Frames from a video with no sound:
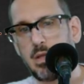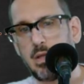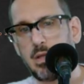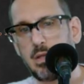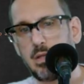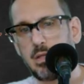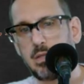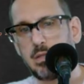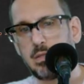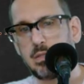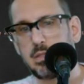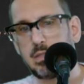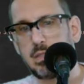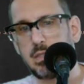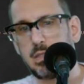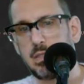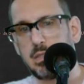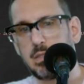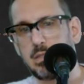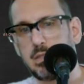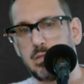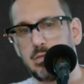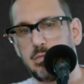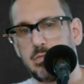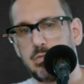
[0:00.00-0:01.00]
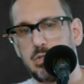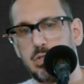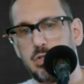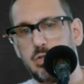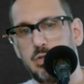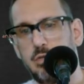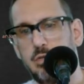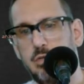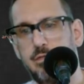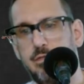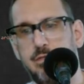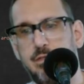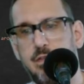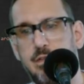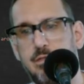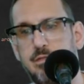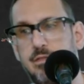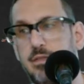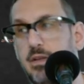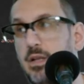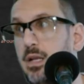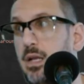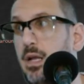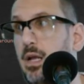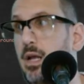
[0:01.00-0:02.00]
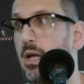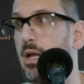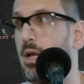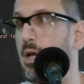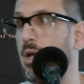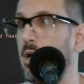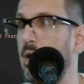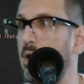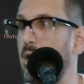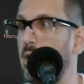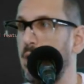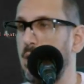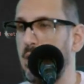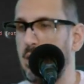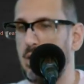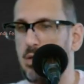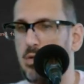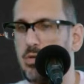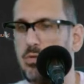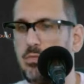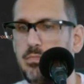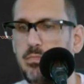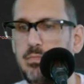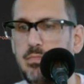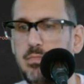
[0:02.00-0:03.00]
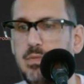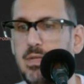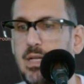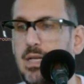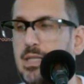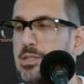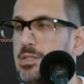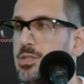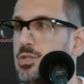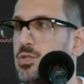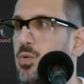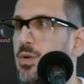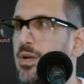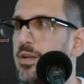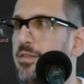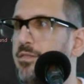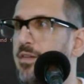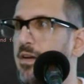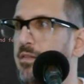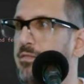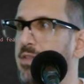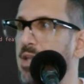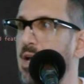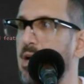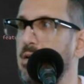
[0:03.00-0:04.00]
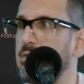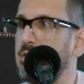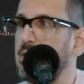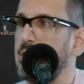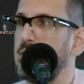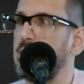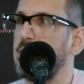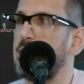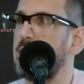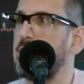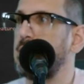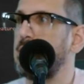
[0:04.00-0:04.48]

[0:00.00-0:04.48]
Let's see. Let's do 250. Oop, not 25,000.